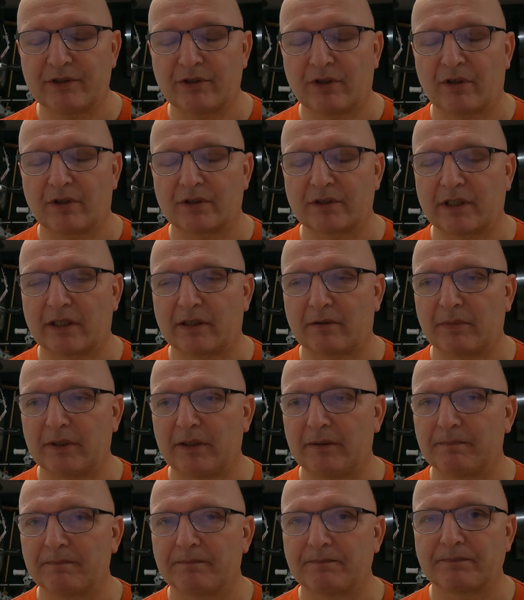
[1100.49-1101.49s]
to contact
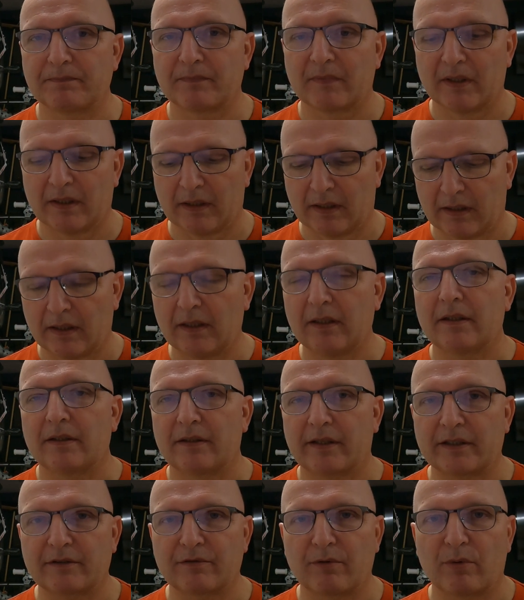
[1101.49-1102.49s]
me.
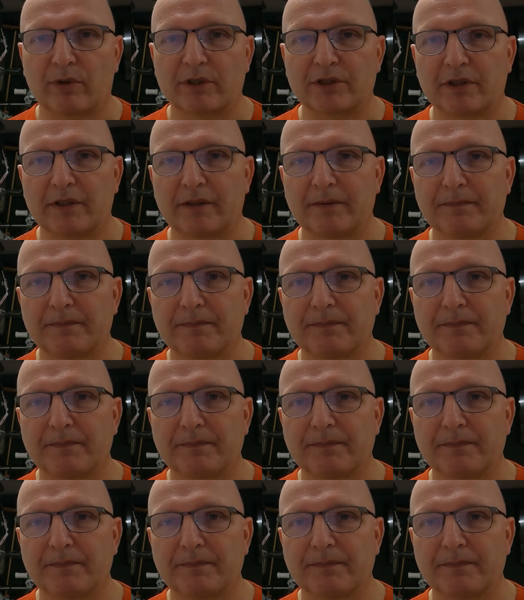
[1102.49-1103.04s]
Thanks for watching.